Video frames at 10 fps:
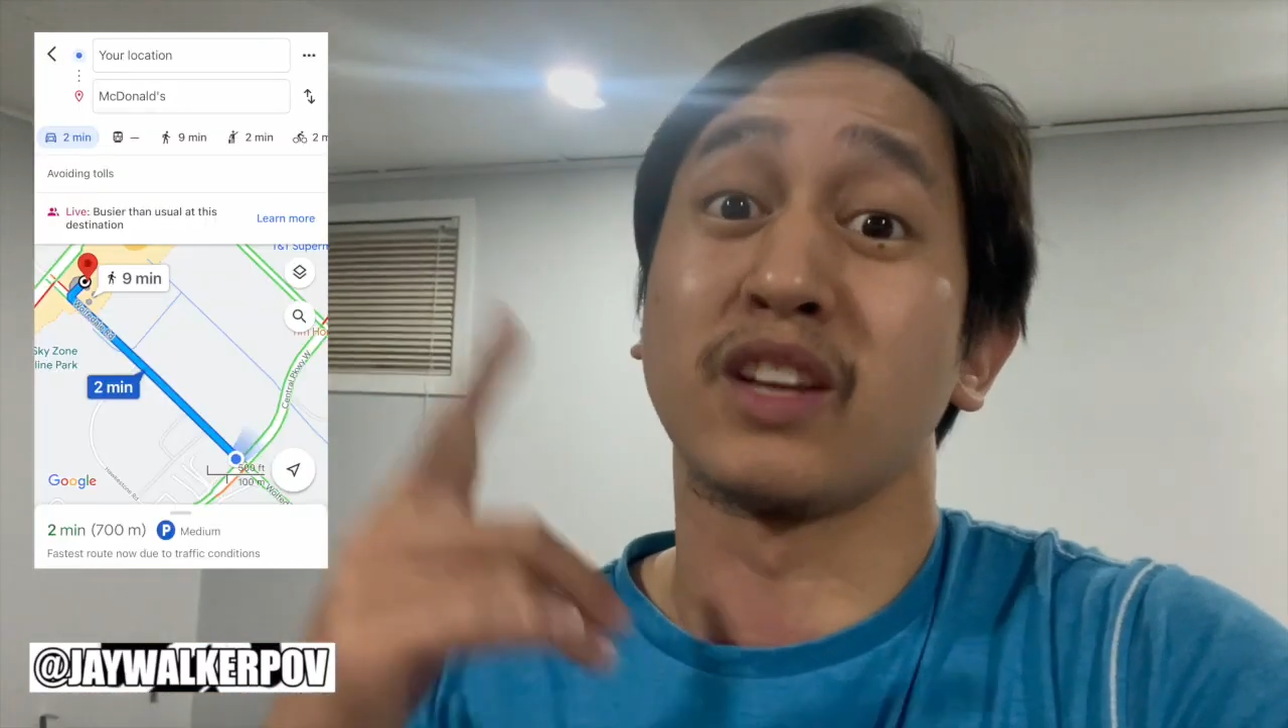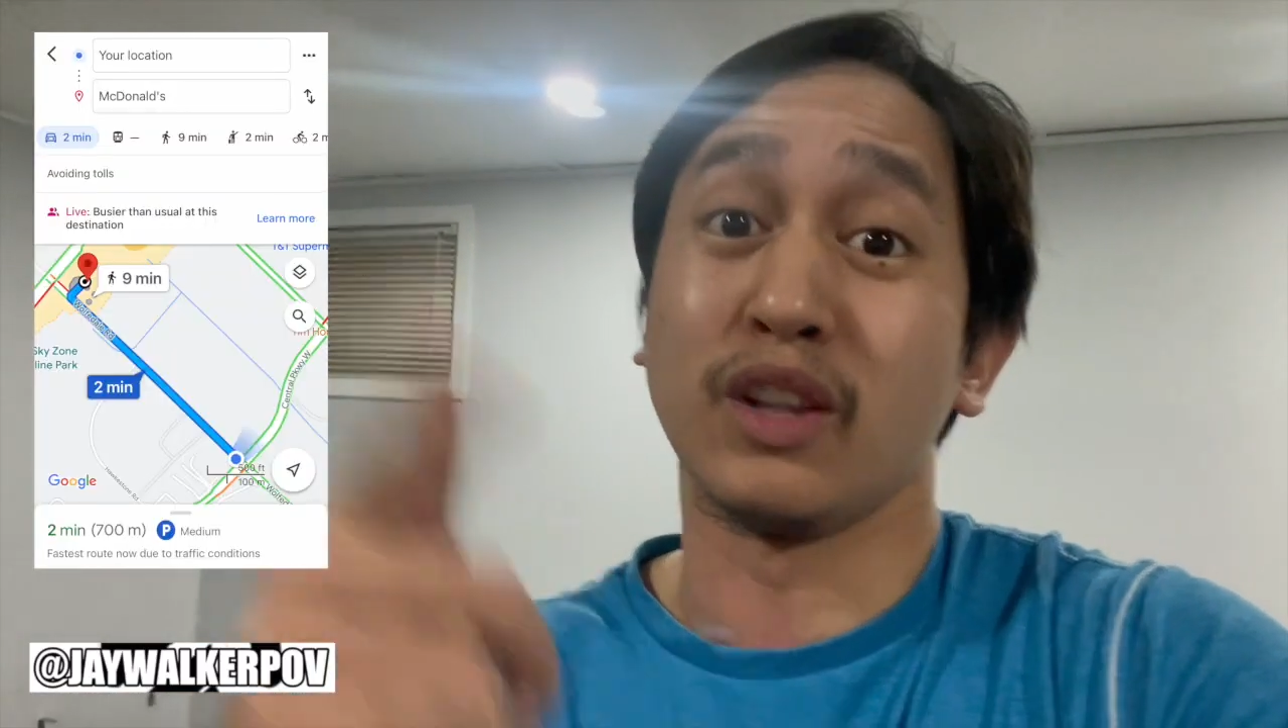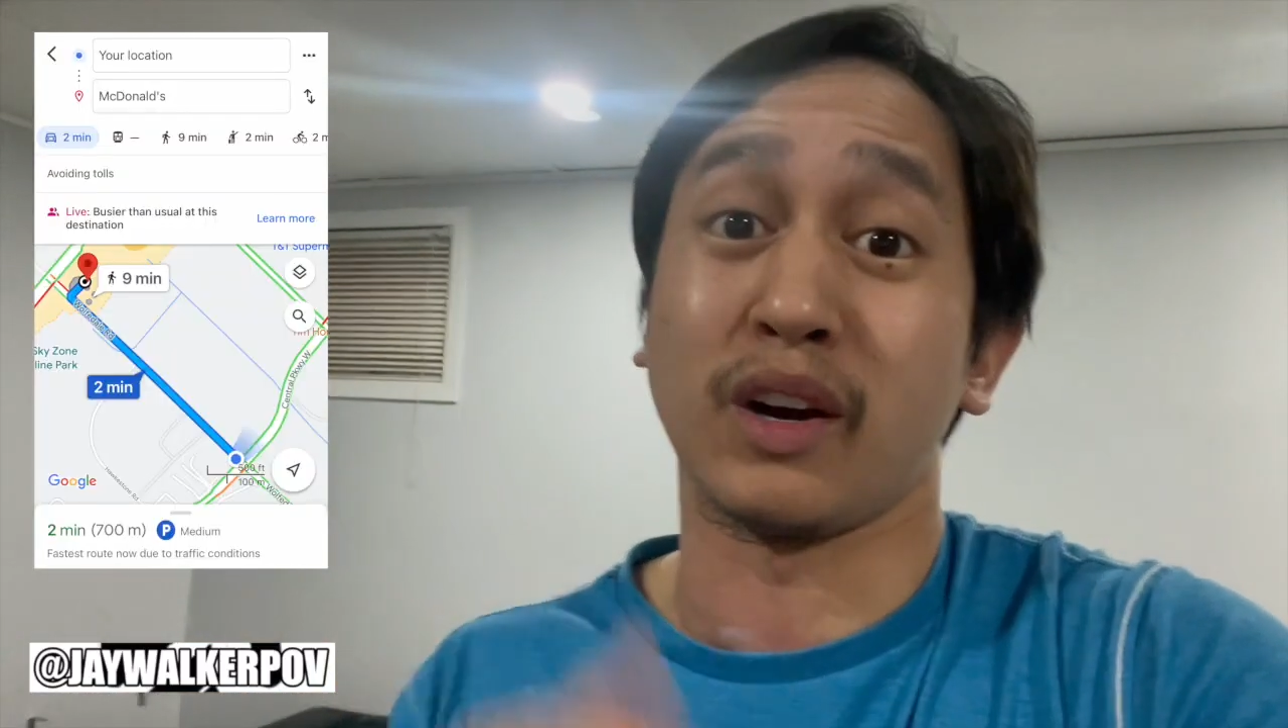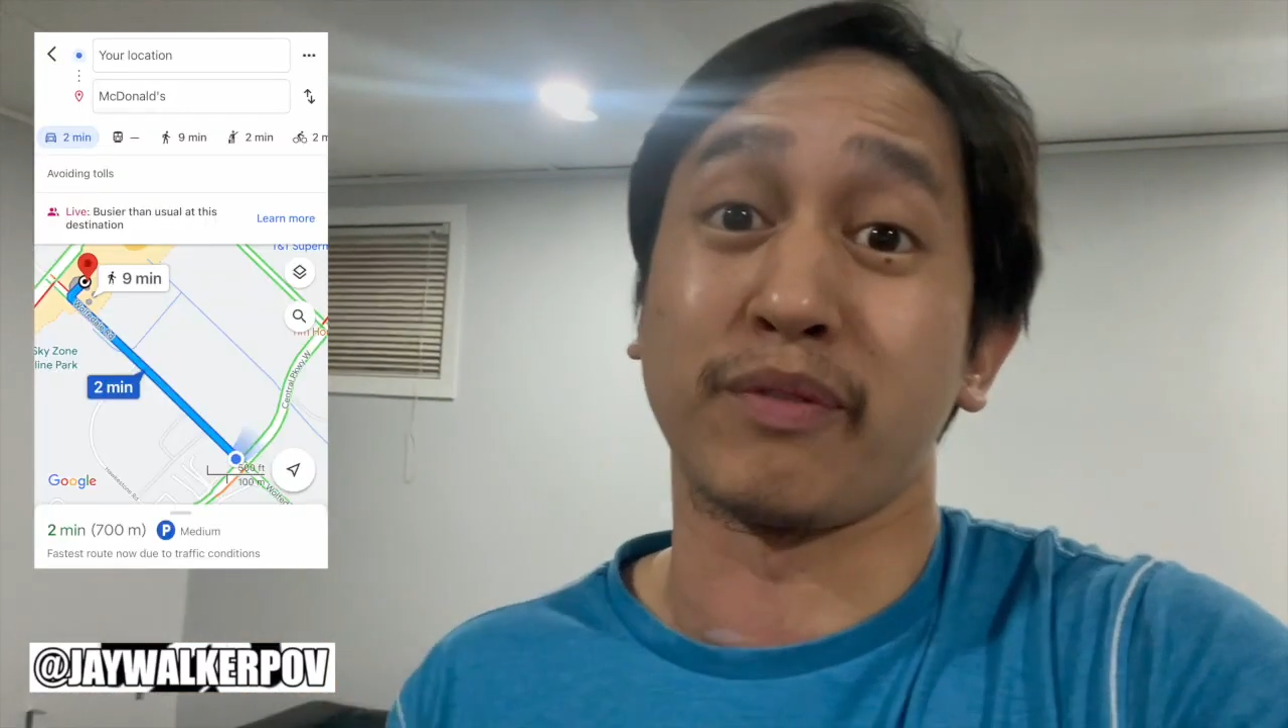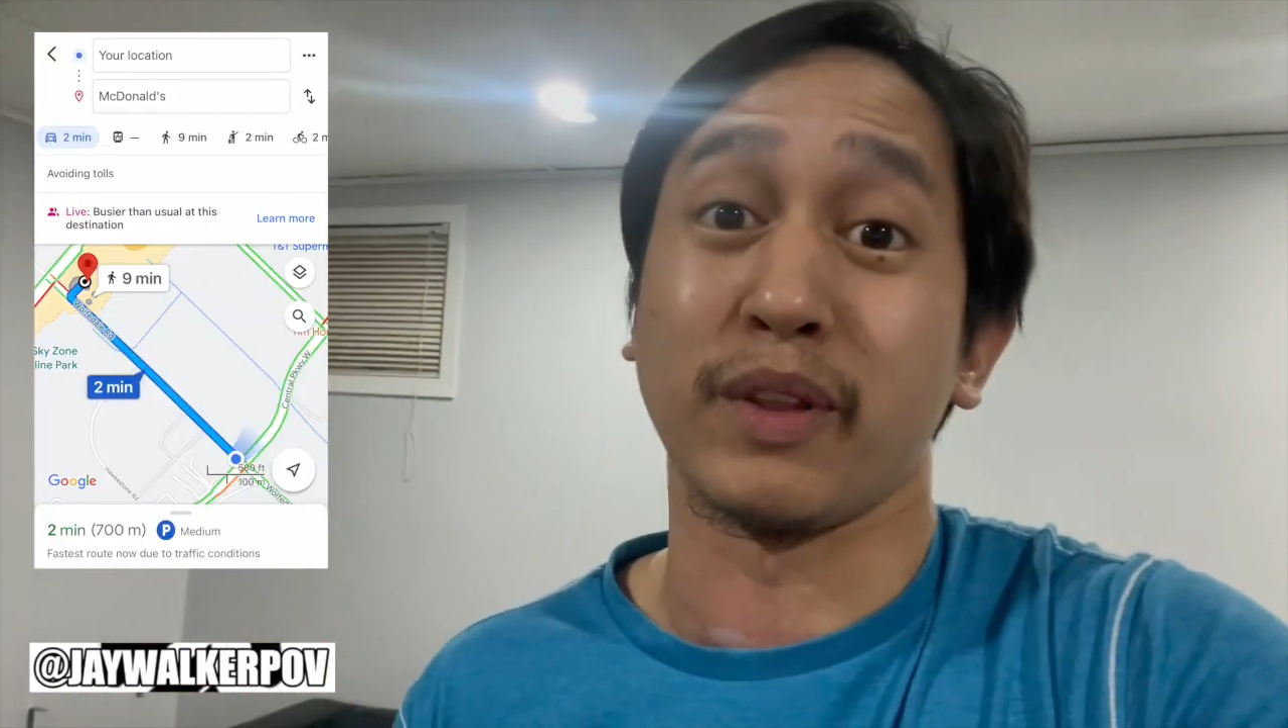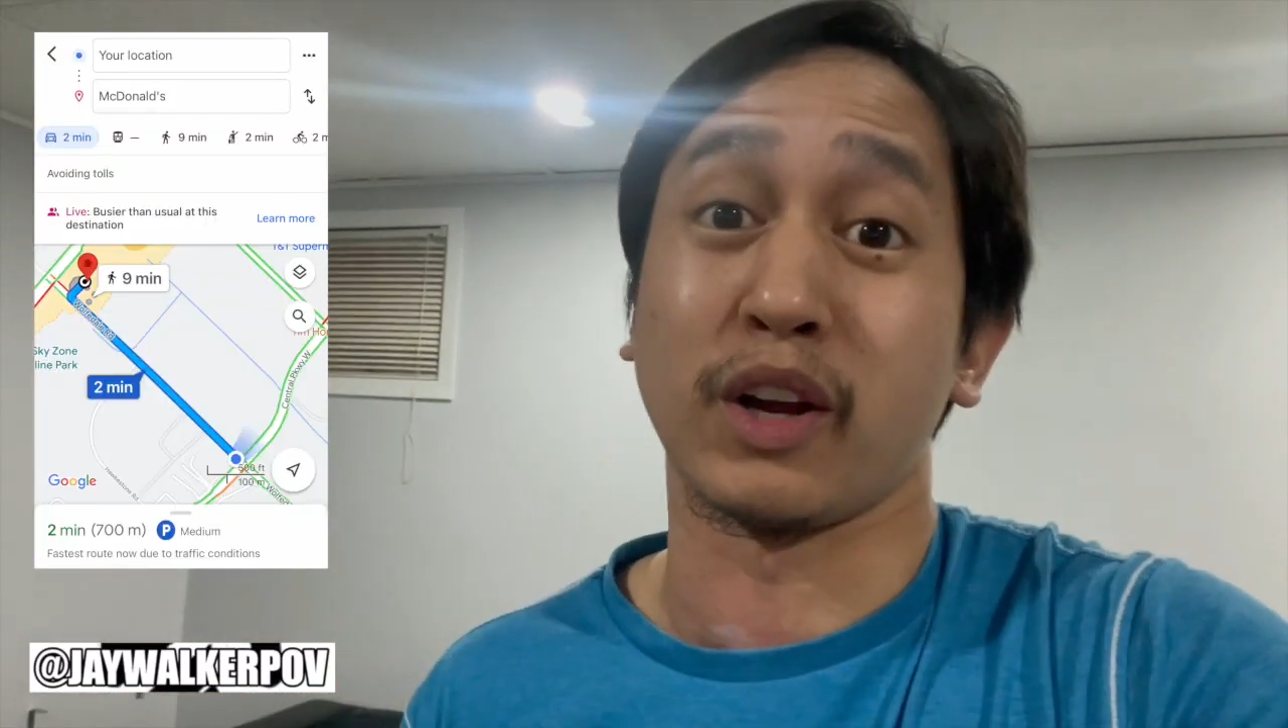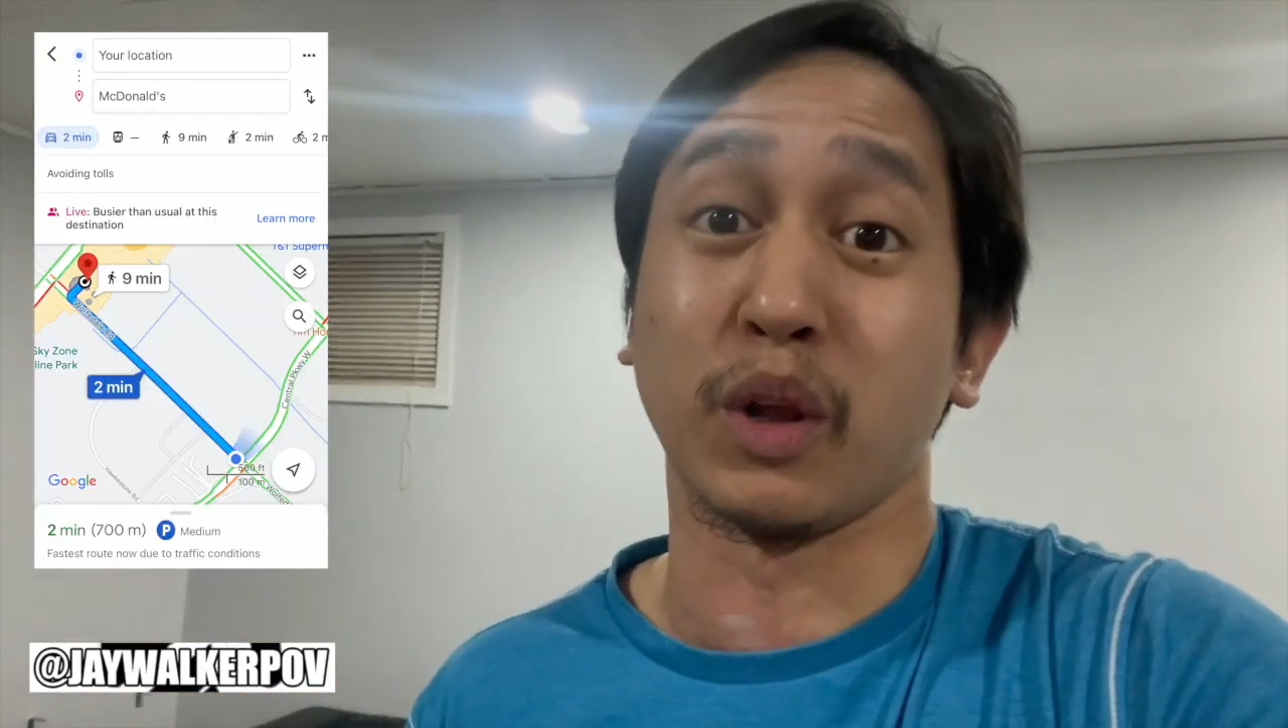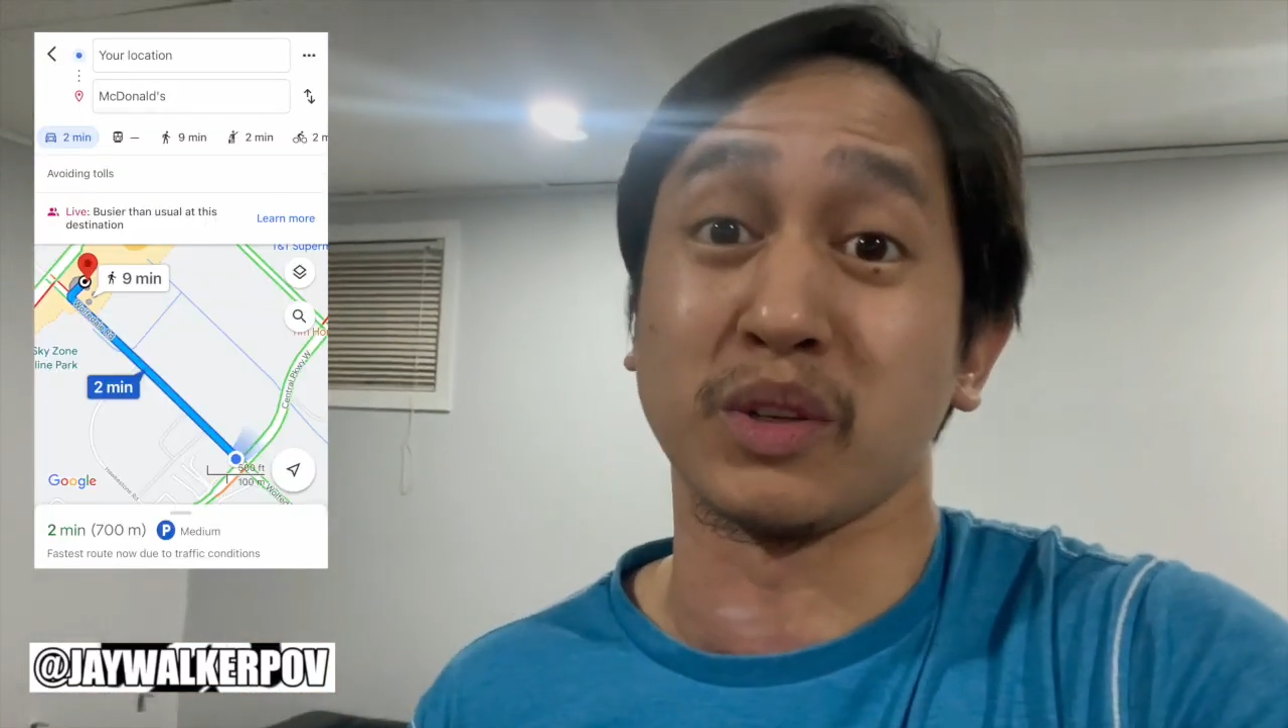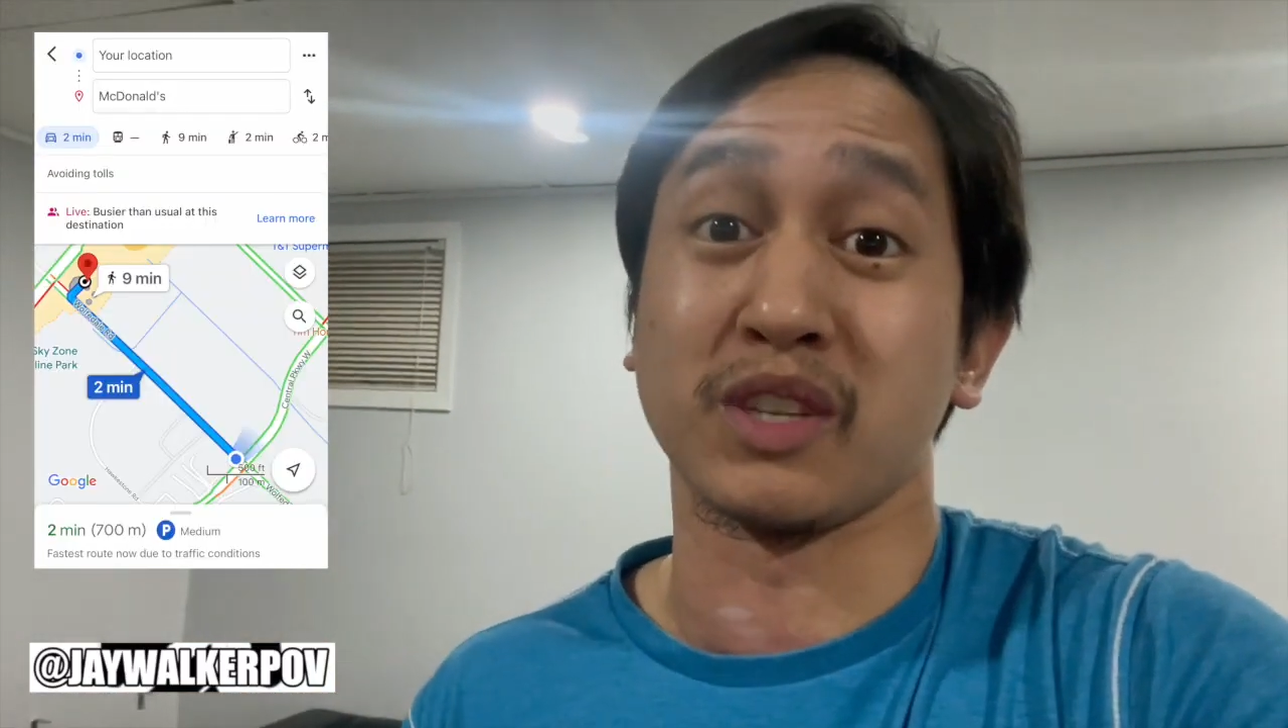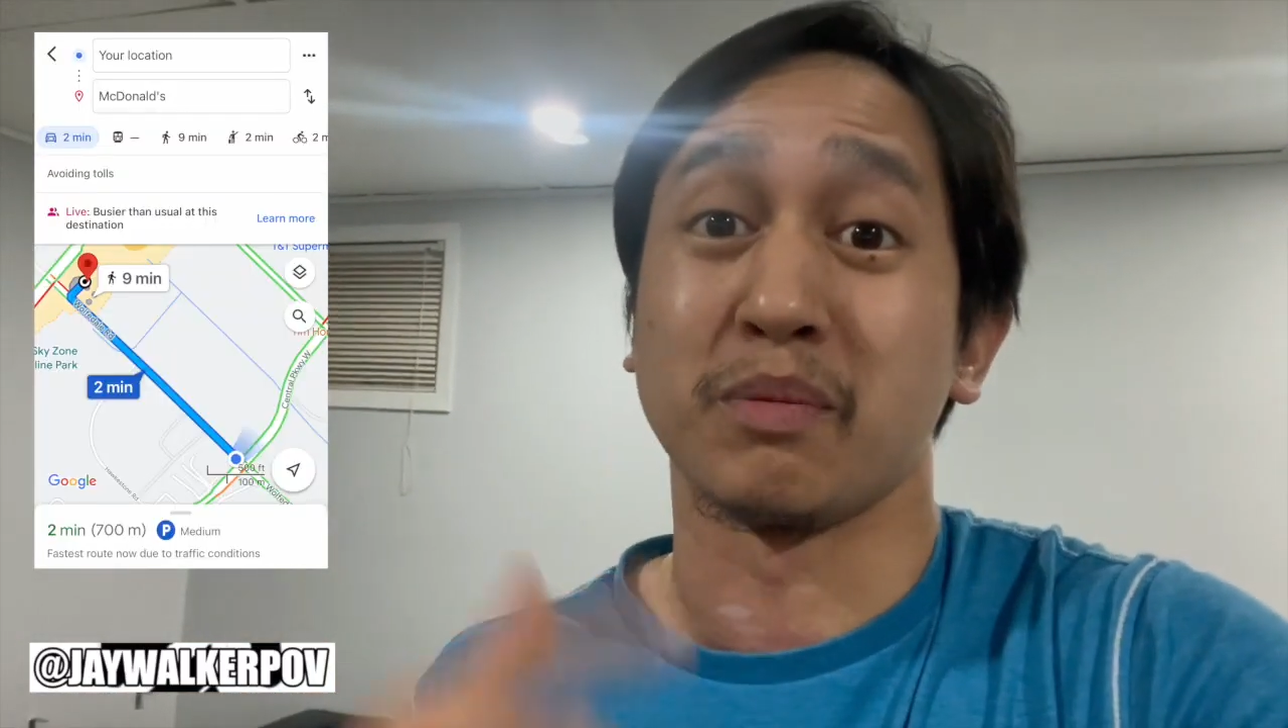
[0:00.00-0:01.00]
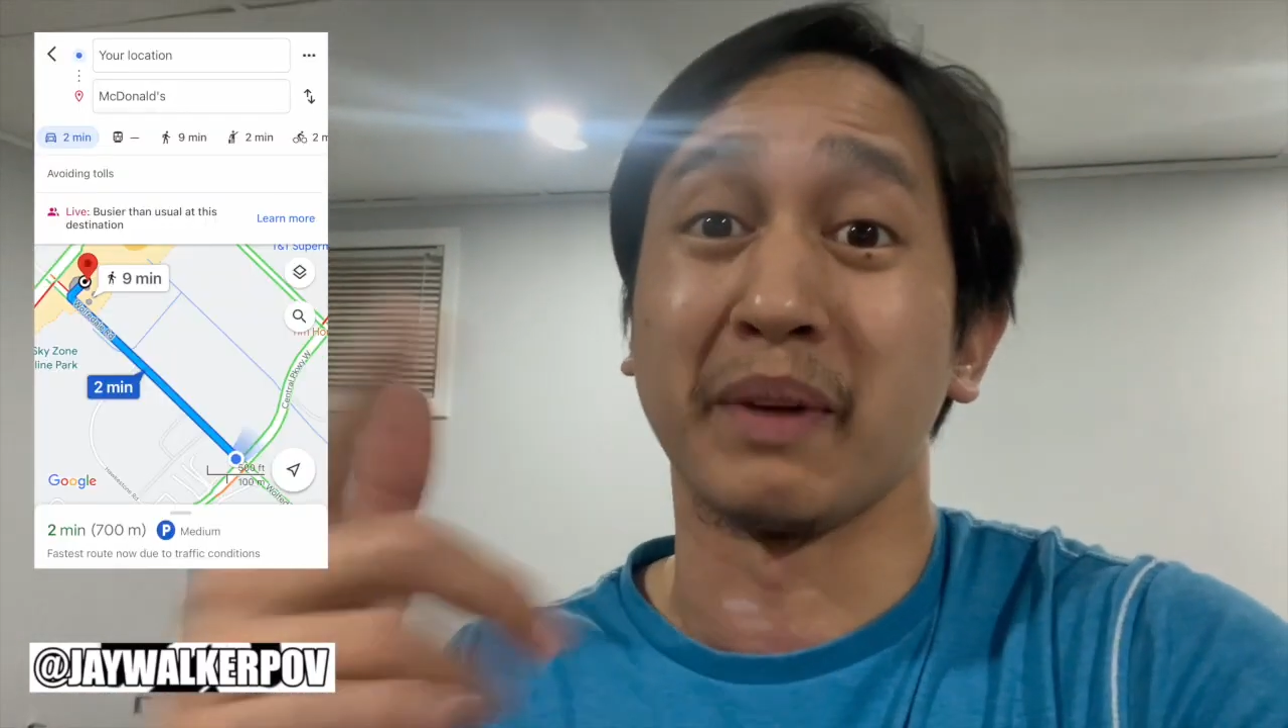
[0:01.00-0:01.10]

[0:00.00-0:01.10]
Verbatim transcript: to look for the closest